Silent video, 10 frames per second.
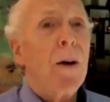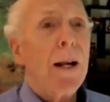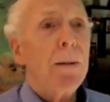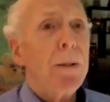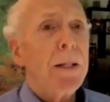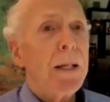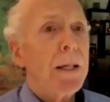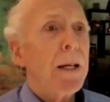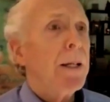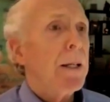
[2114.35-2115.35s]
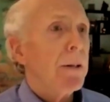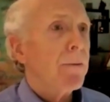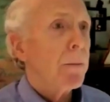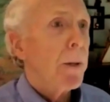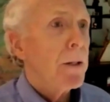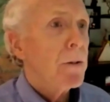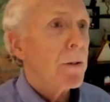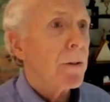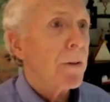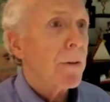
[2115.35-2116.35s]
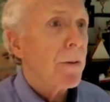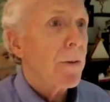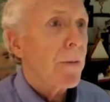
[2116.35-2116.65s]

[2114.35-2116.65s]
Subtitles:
on vitamin D and inflammation.